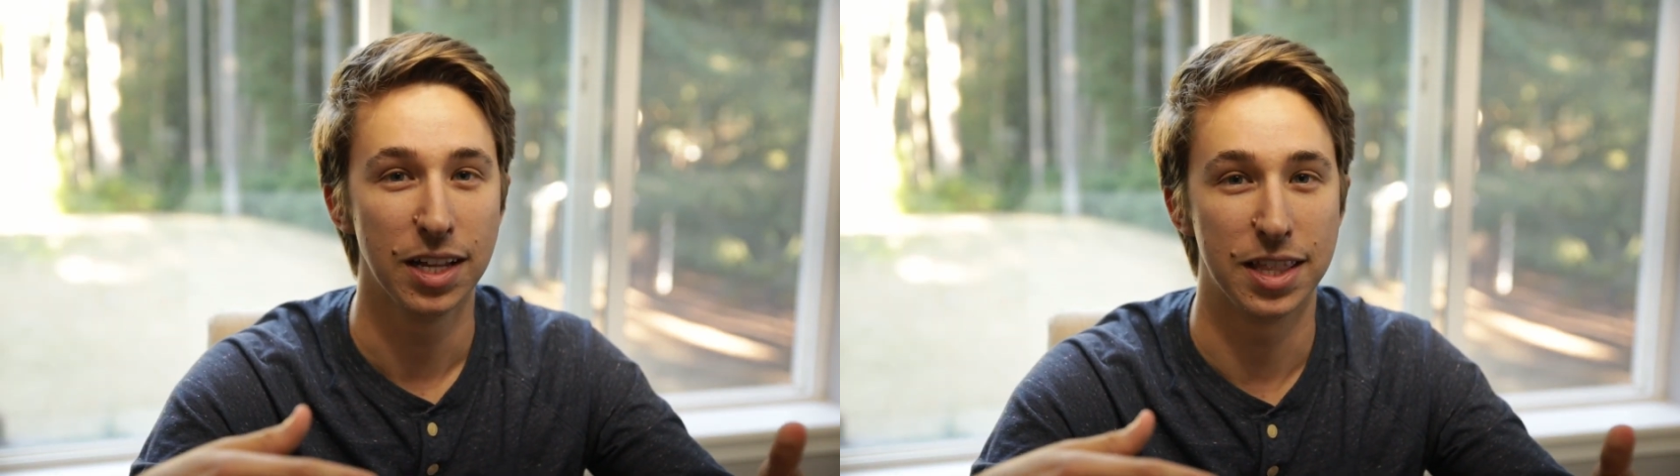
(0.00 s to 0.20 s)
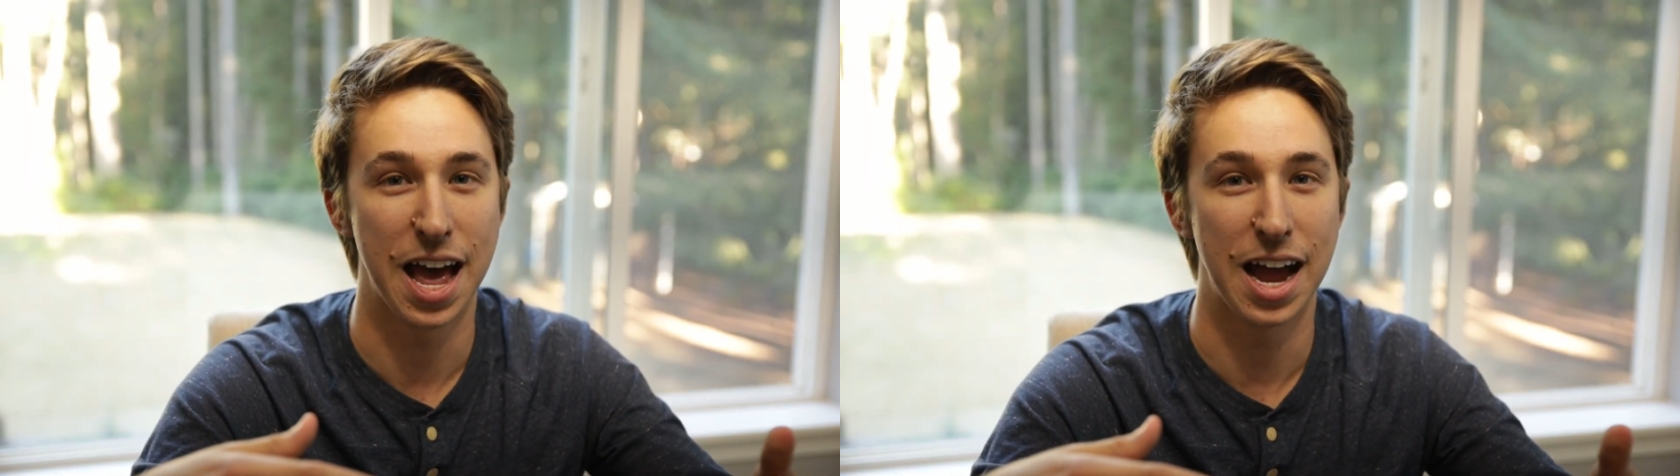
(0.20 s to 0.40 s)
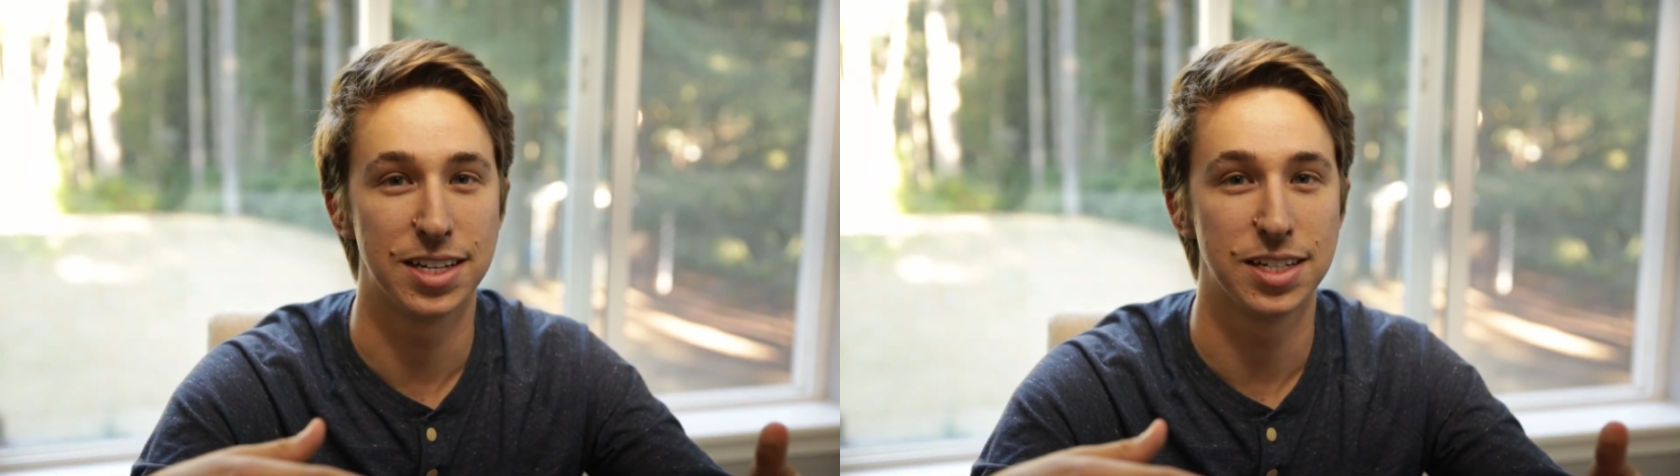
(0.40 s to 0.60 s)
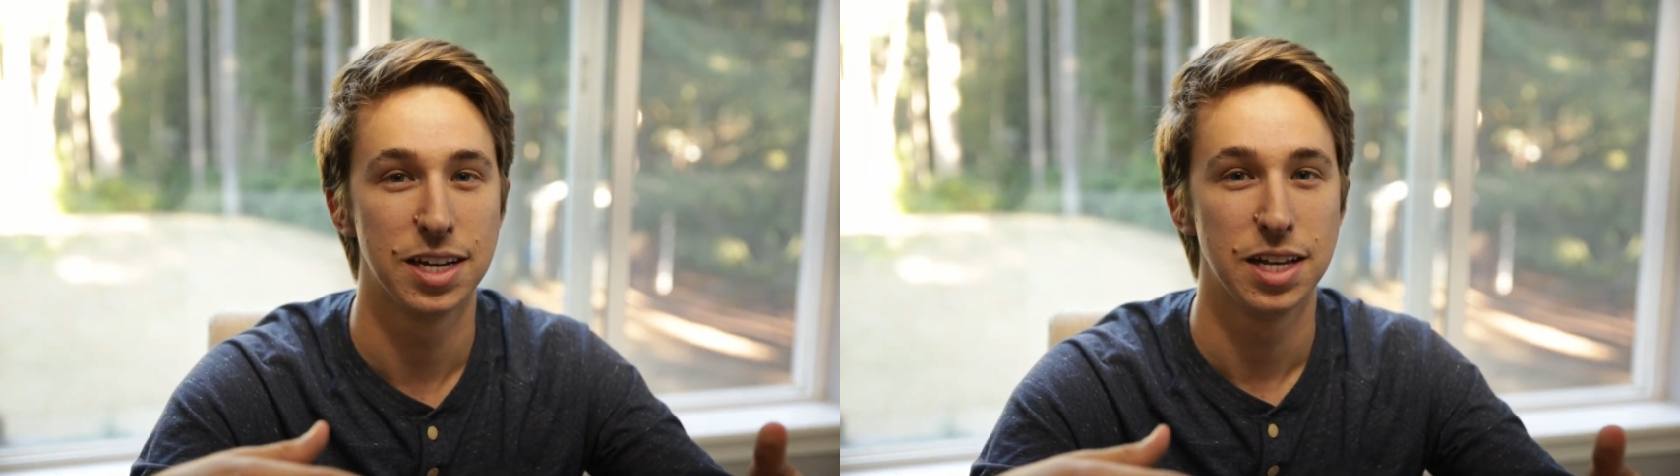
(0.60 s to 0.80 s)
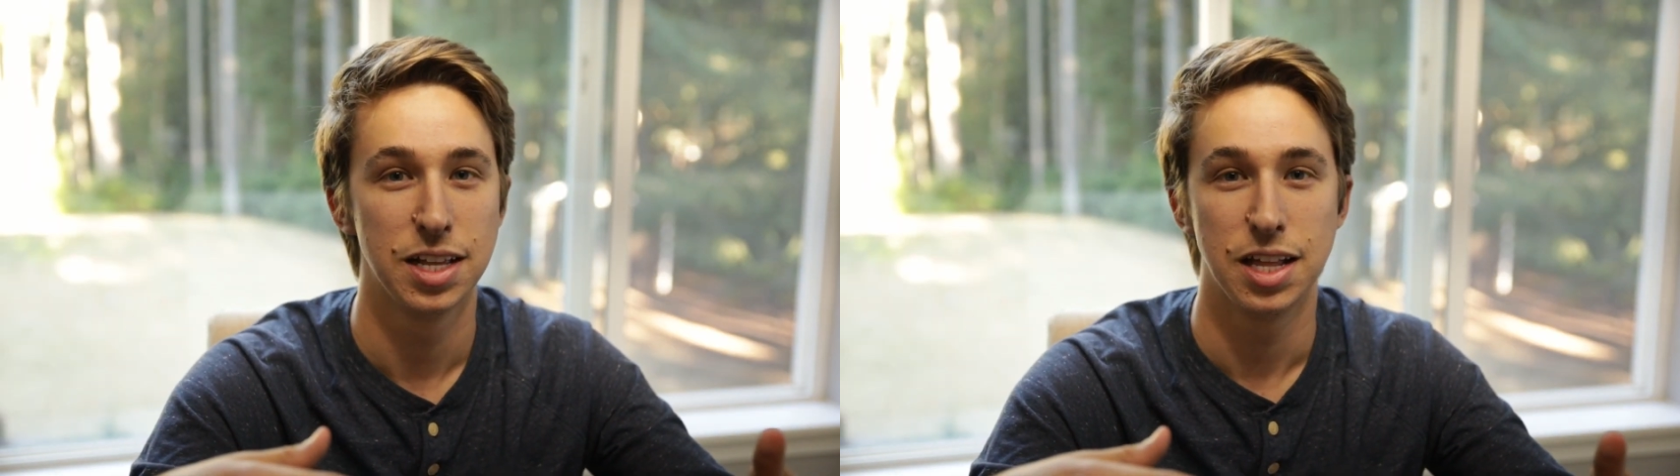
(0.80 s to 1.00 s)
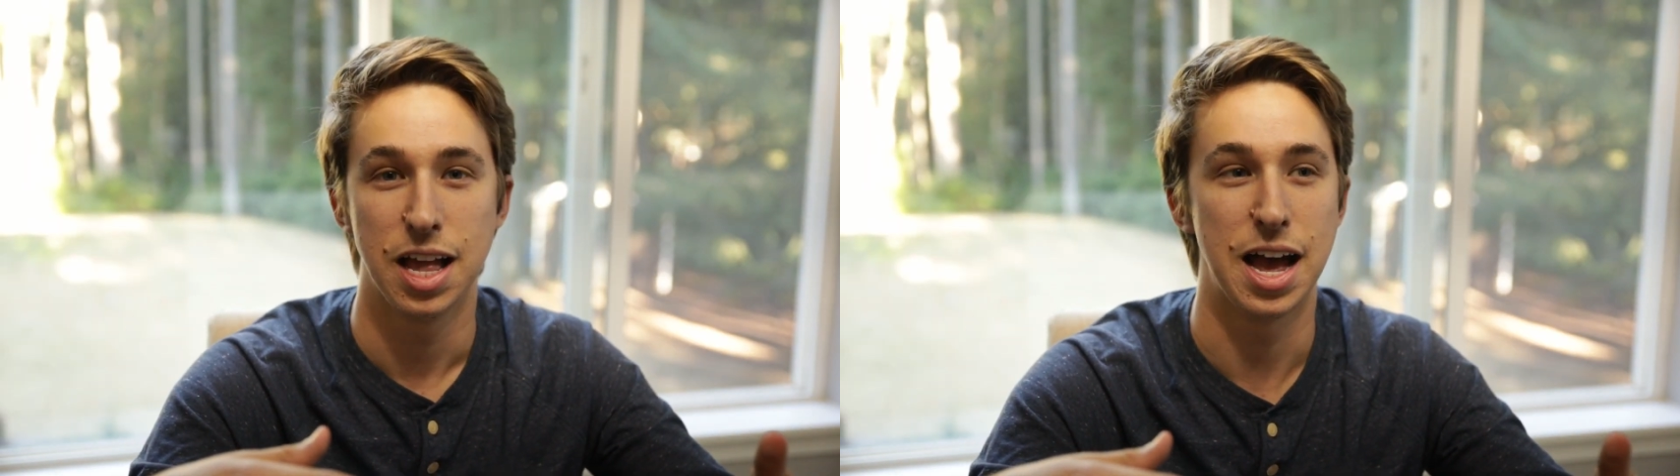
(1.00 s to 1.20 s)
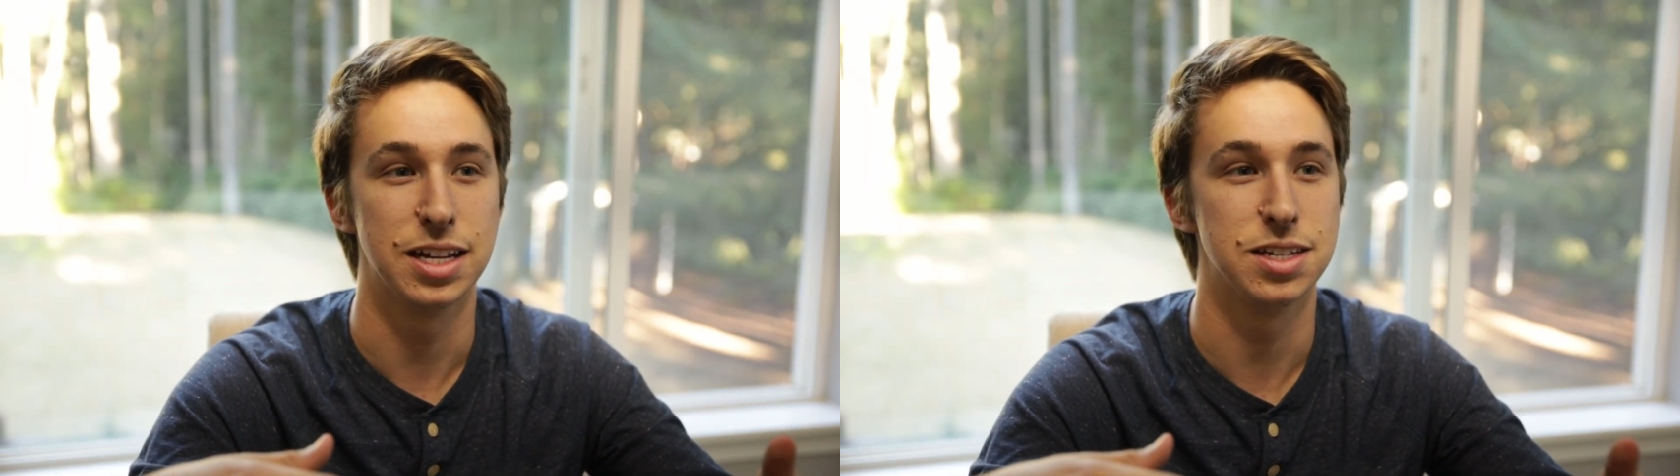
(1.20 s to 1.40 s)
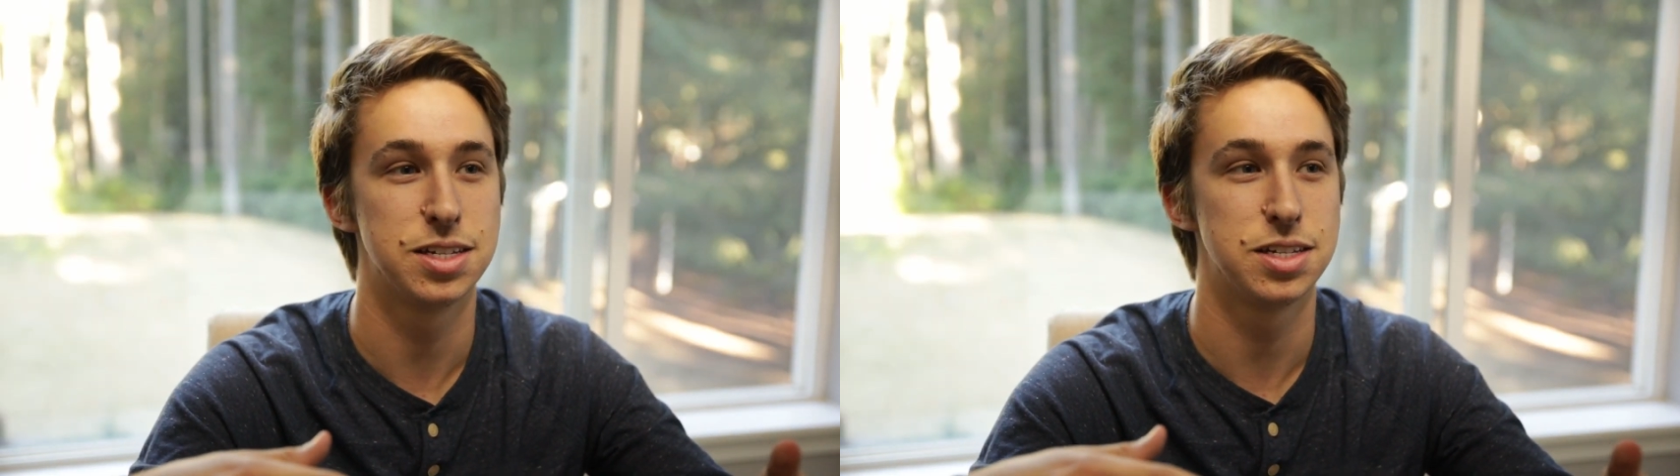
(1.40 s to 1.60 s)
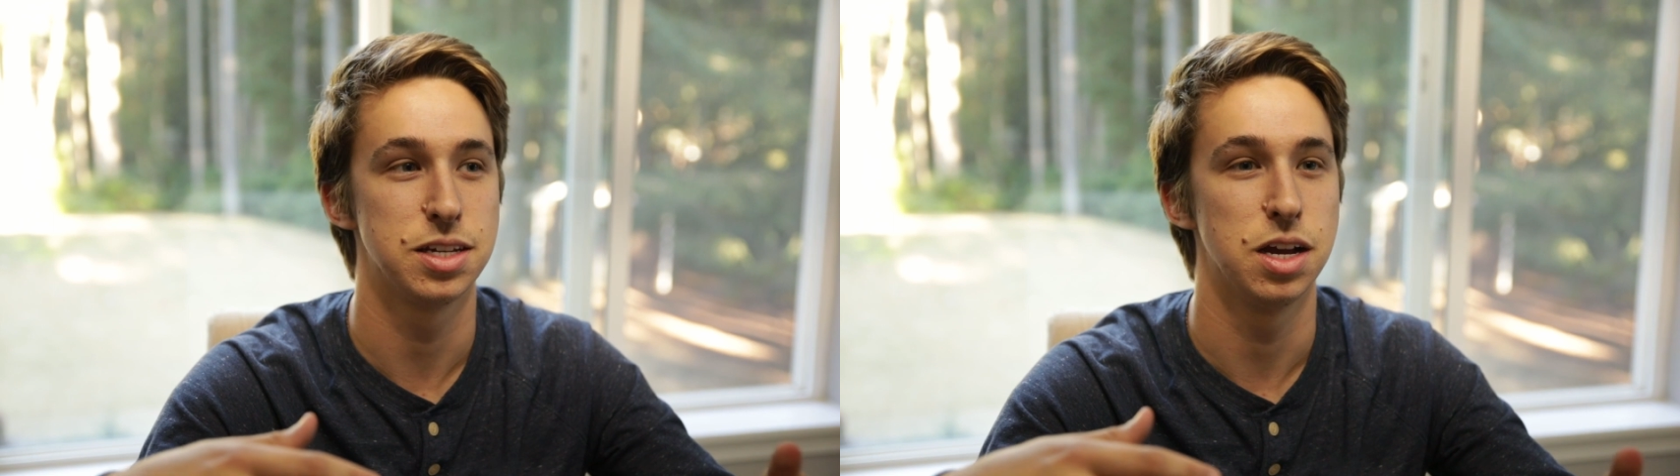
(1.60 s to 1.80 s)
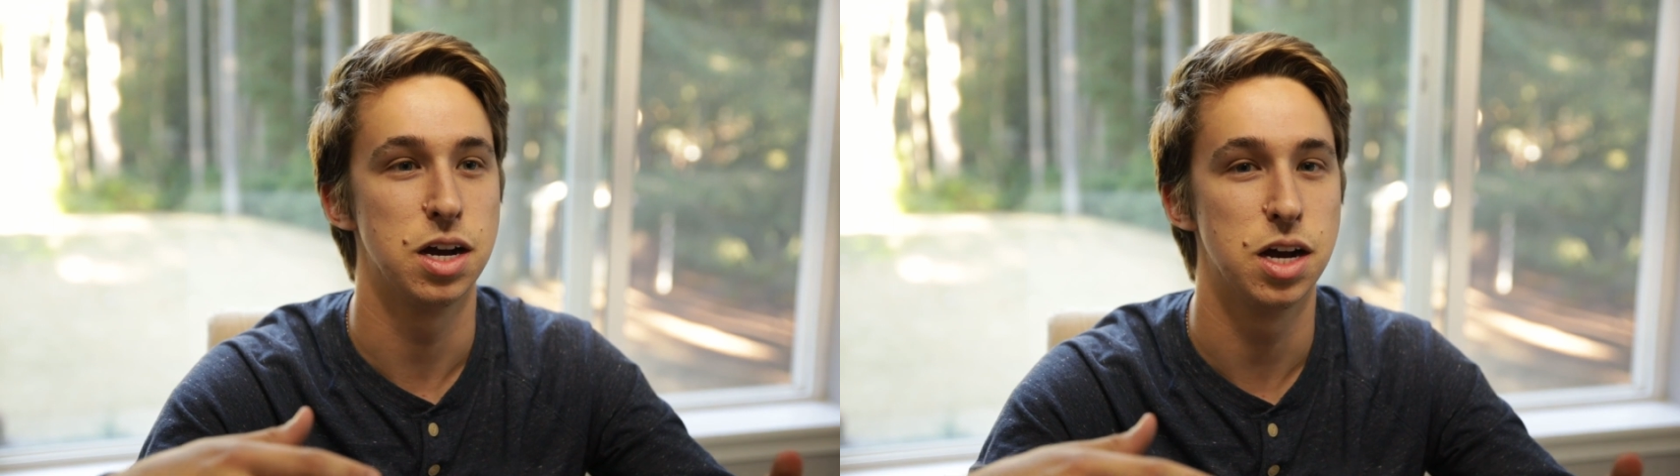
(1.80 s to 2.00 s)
that has